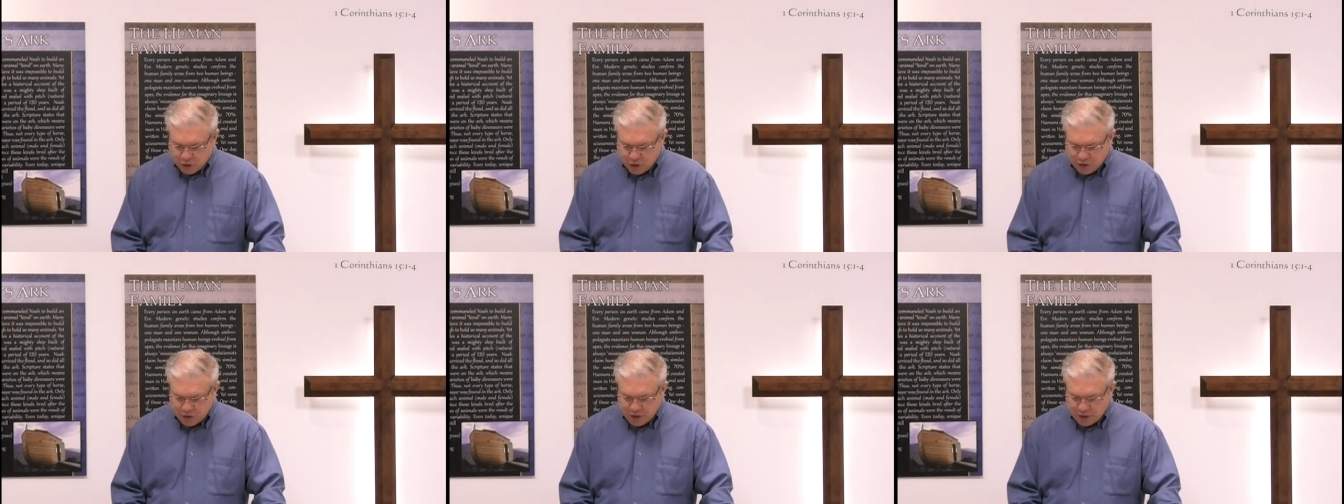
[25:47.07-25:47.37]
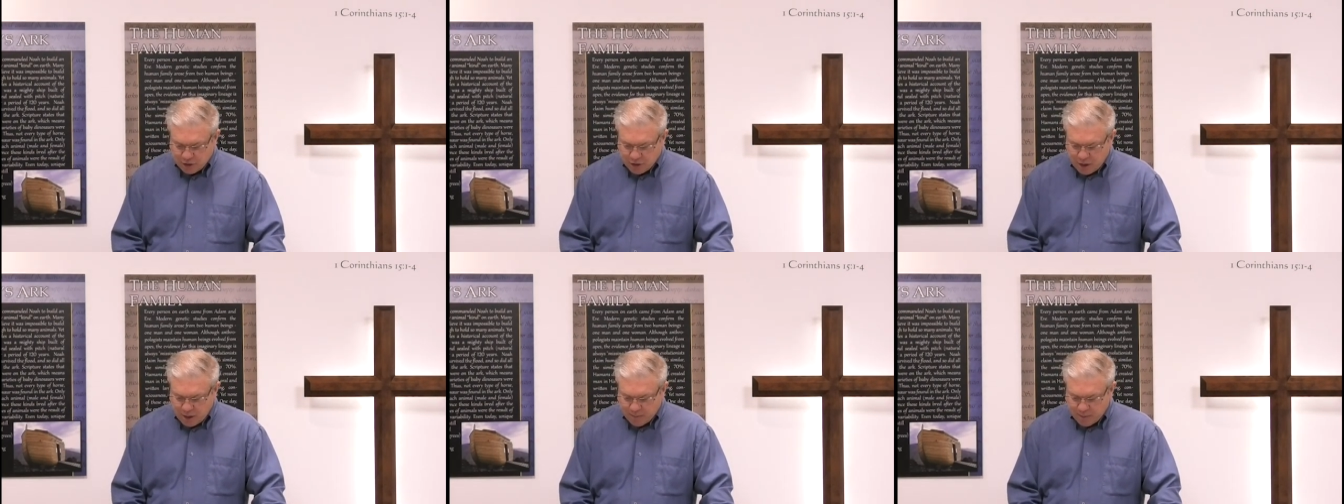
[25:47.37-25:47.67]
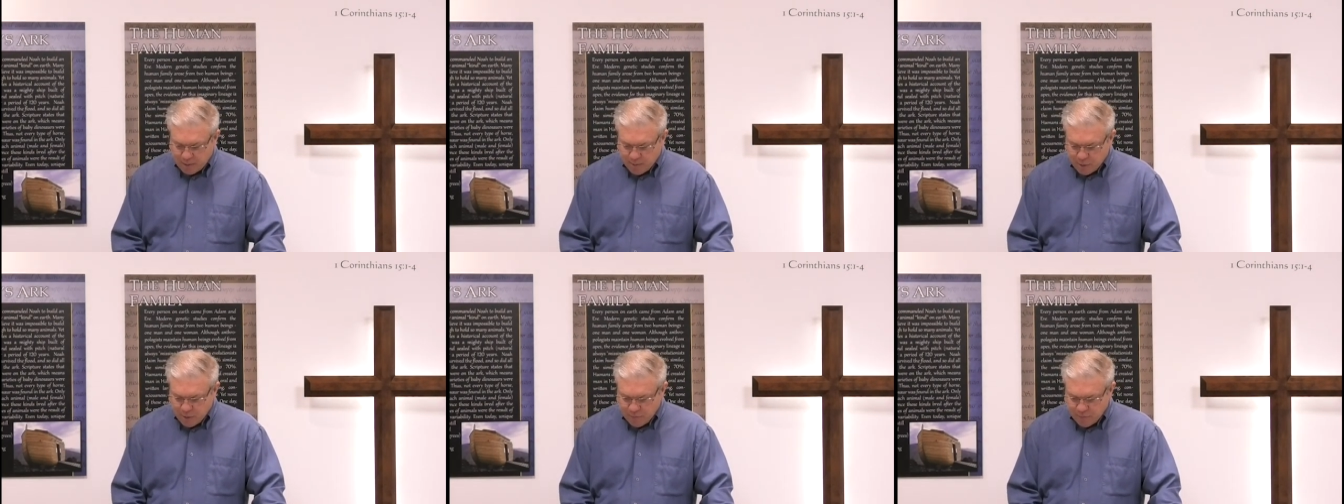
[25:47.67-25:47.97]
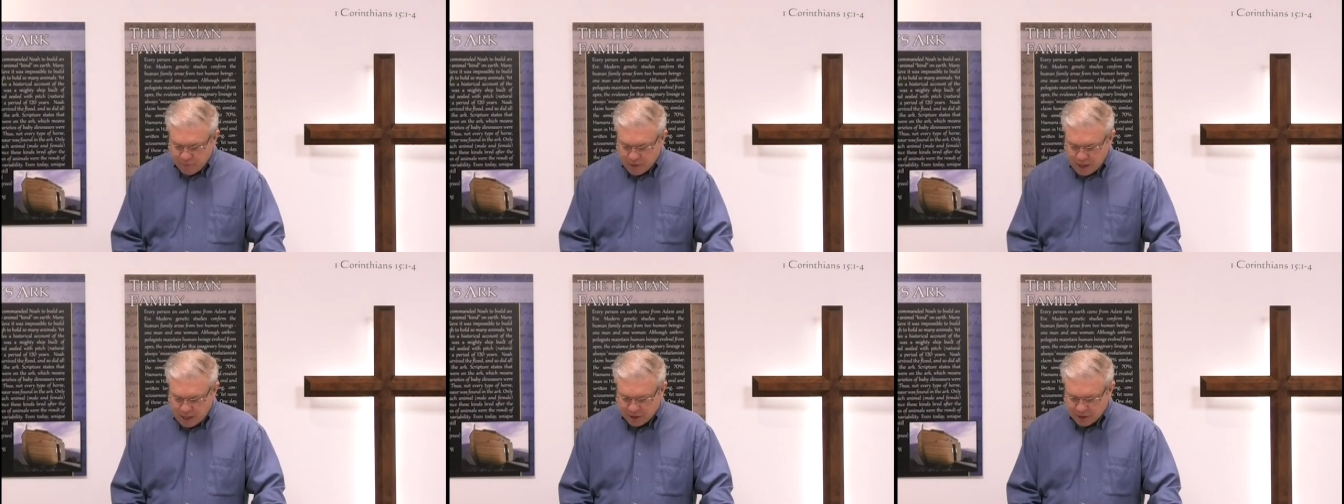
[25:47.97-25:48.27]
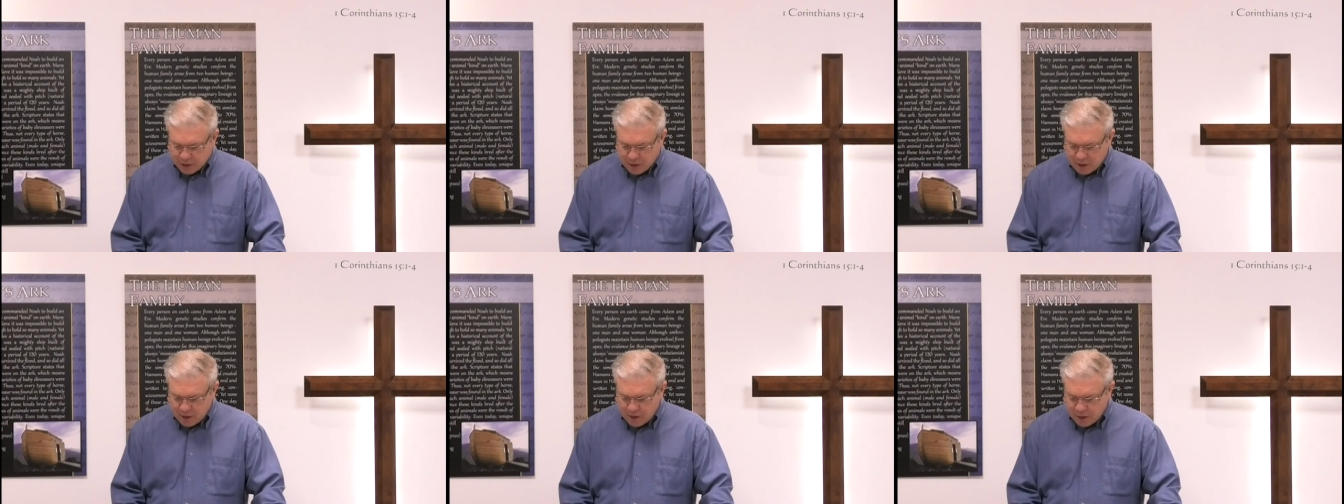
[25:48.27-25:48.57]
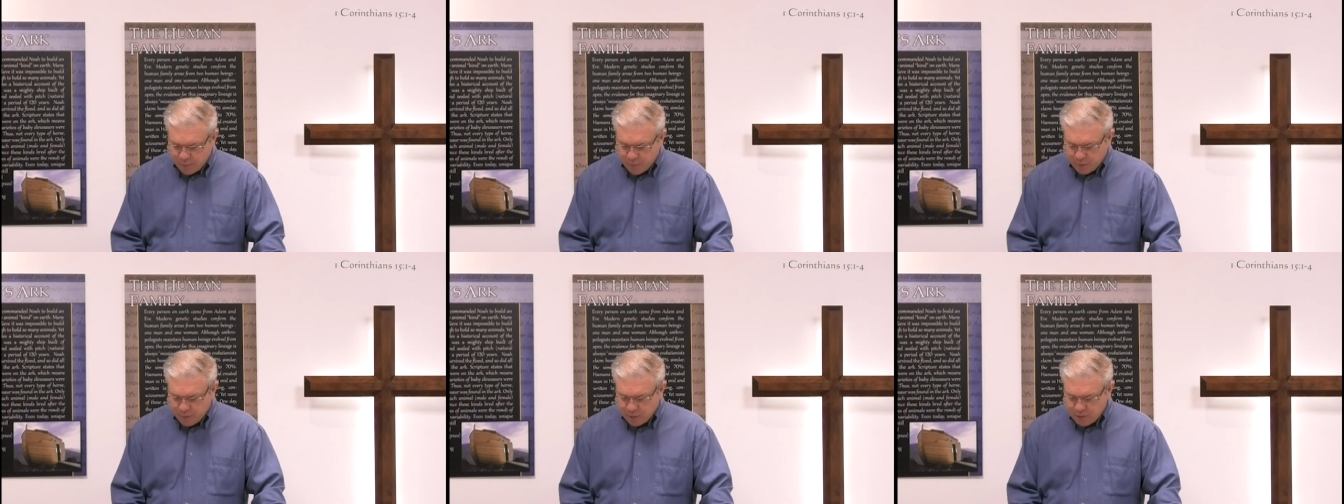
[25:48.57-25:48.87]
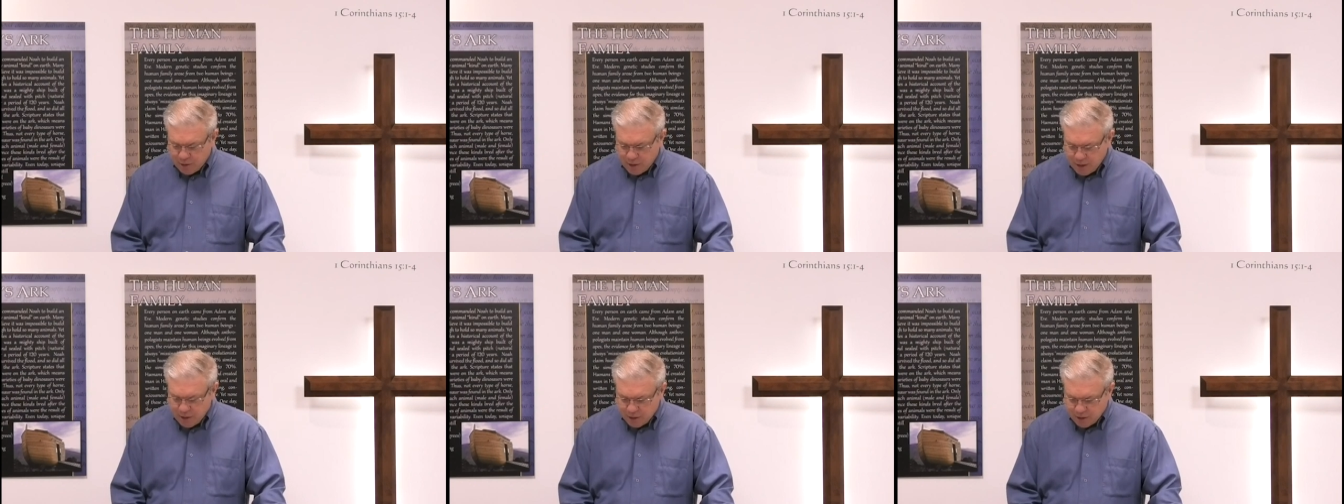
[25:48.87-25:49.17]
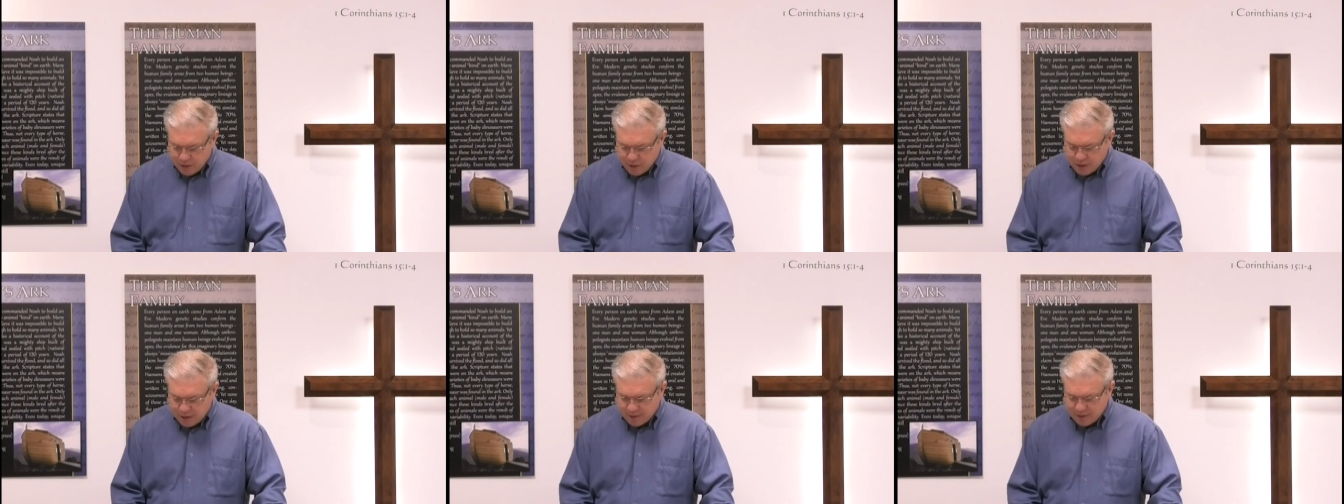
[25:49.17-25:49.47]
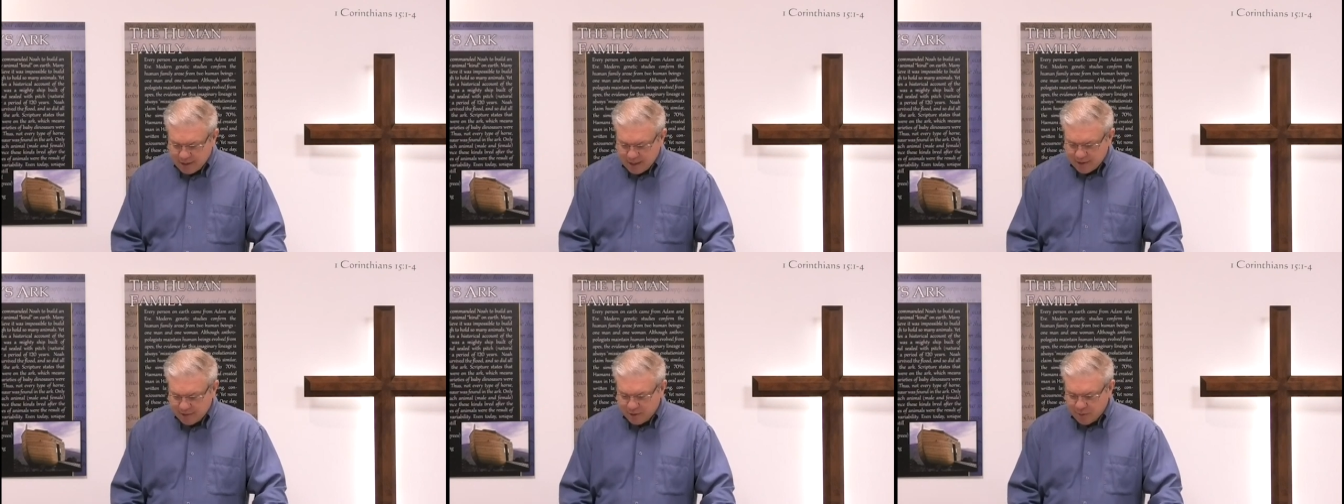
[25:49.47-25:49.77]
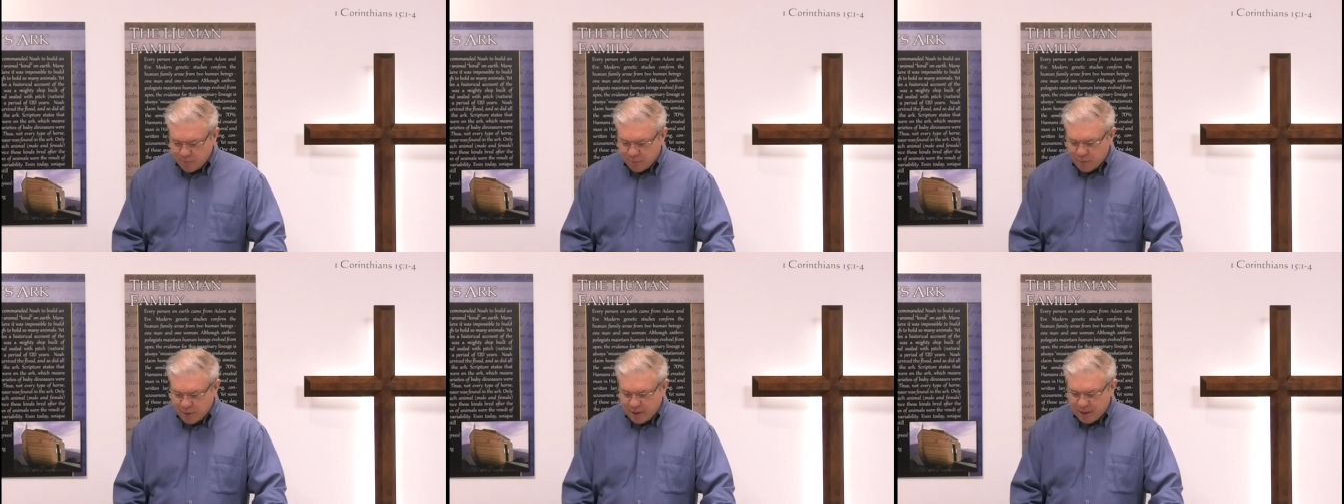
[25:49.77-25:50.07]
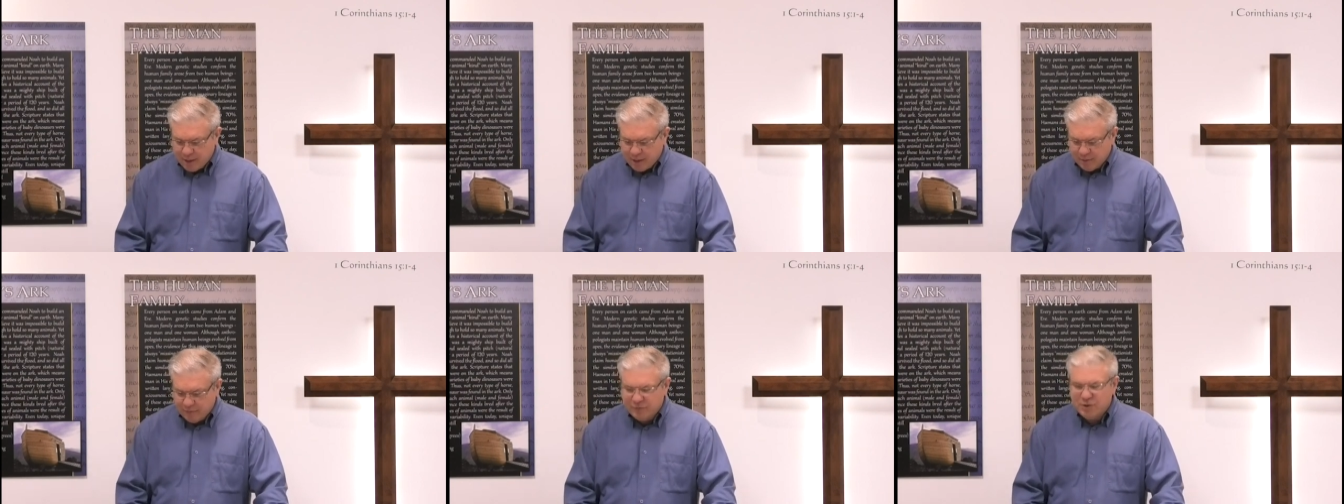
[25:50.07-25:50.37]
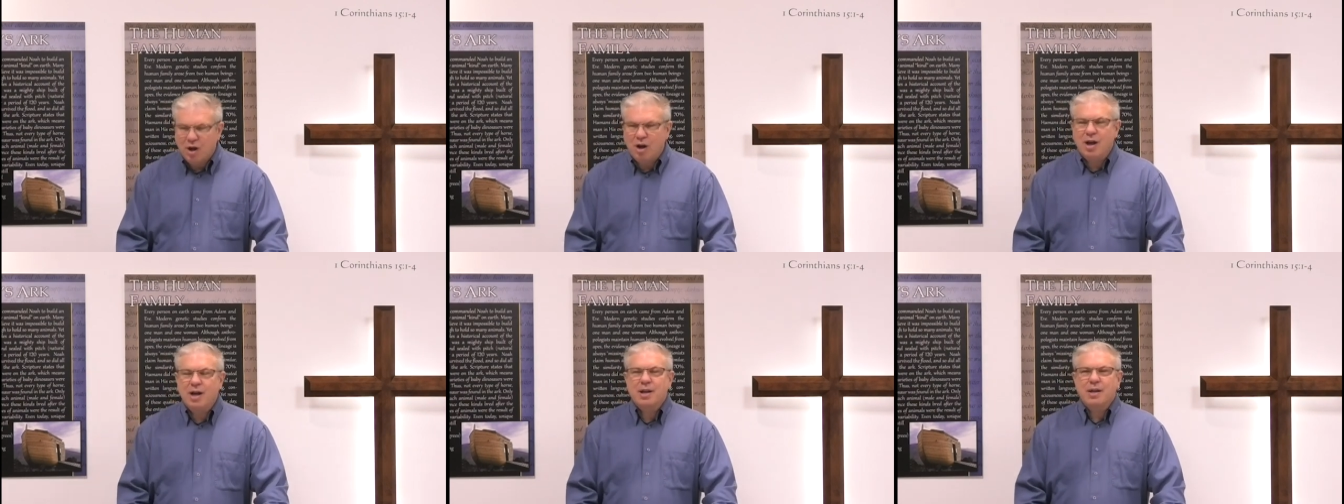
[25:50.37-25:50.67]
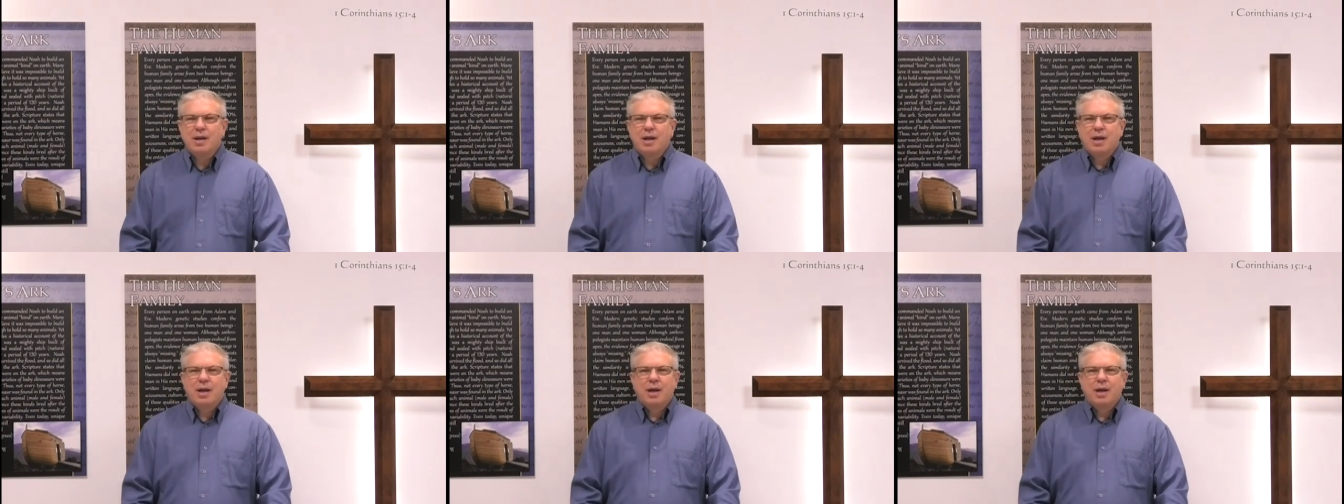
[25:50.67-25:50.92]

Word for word: She shall not be moved. God shall help her just as the break of dawn.